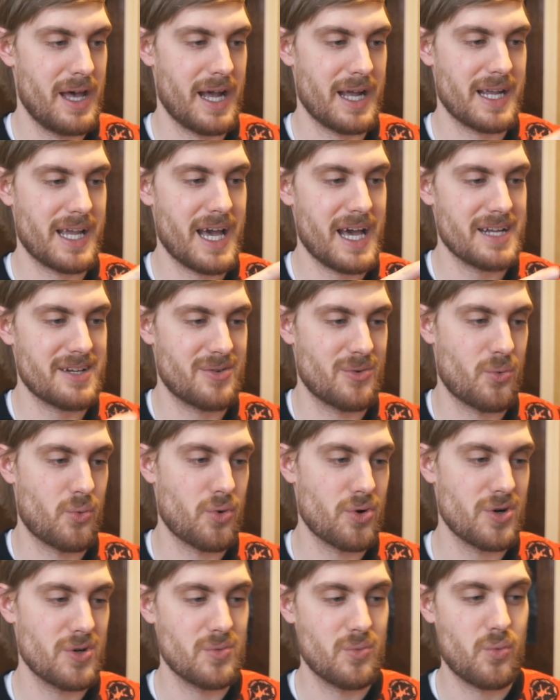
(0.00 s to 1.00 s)
I got to
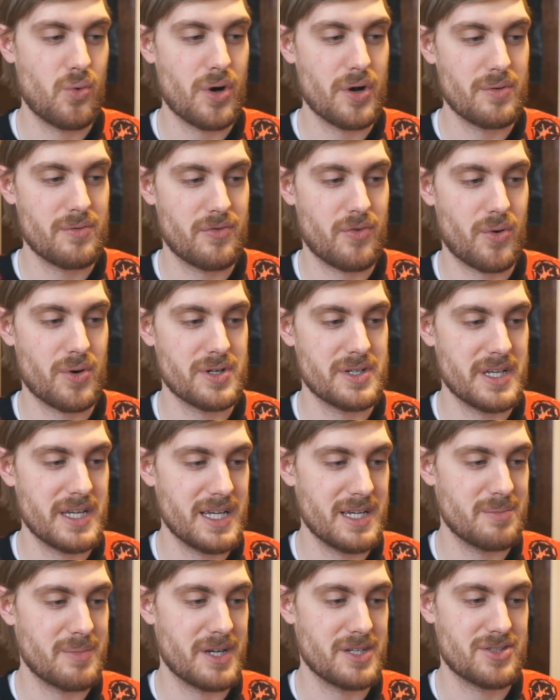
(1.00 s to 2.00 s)
world
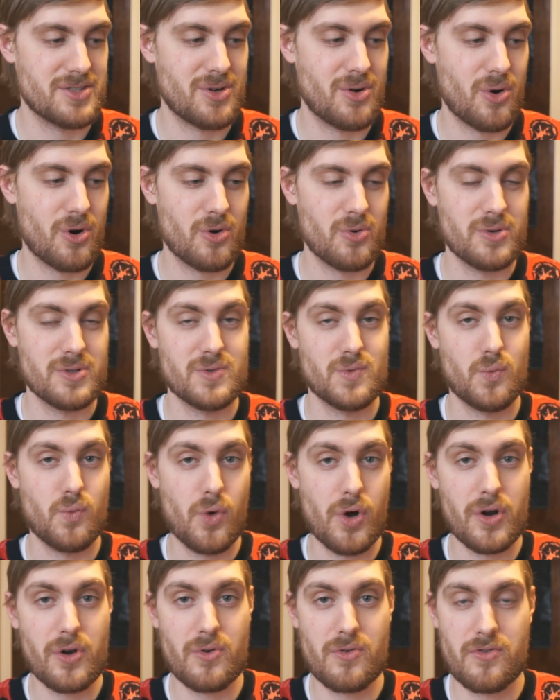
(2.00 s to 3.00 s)
114. My score was
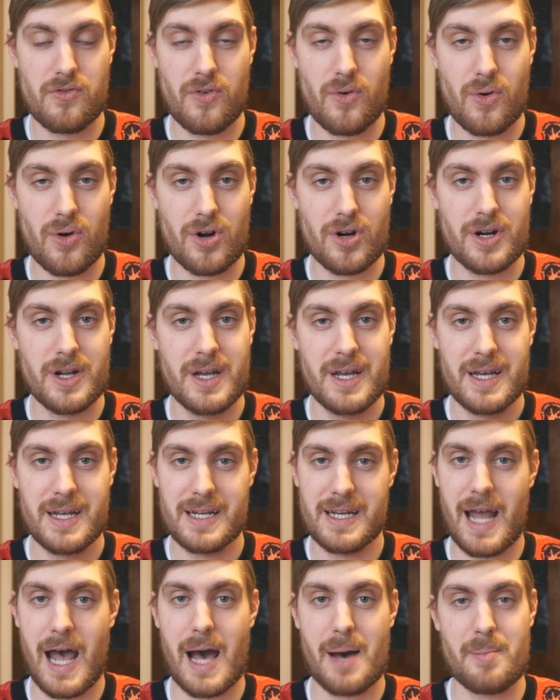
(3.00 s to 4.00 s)
104.
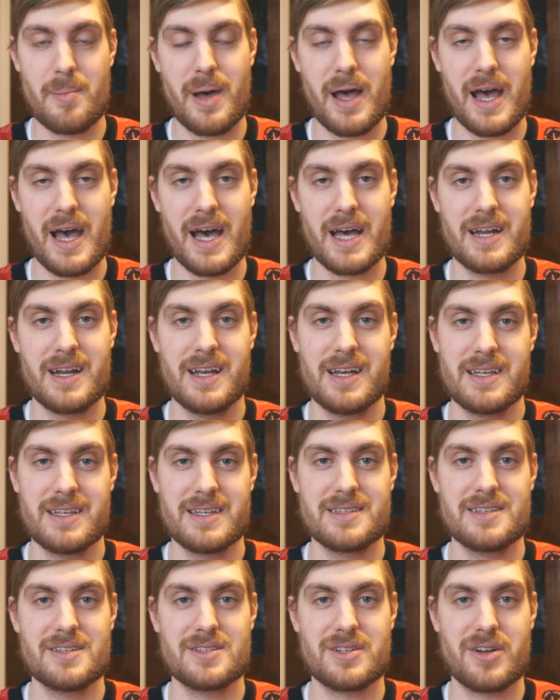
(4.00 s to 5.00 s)
Not bad.
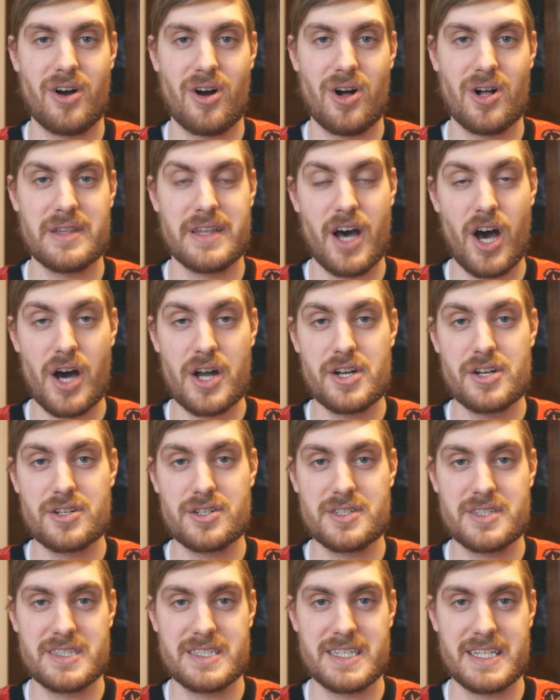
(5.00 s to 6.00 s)
This is called
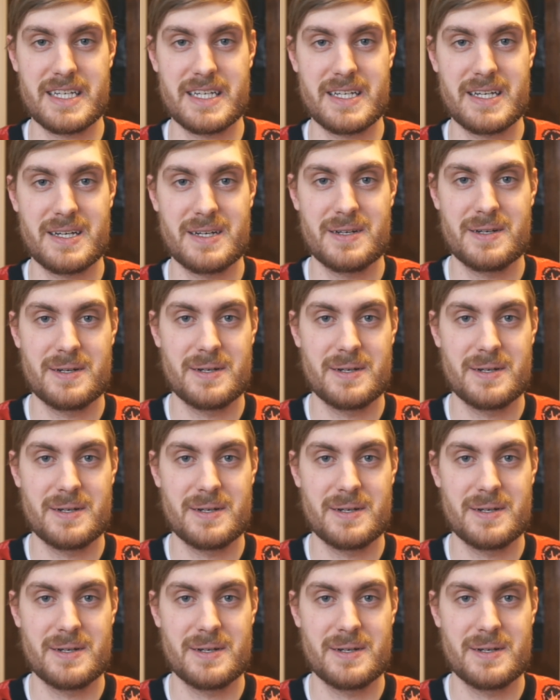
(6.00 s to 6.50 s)
Undersea.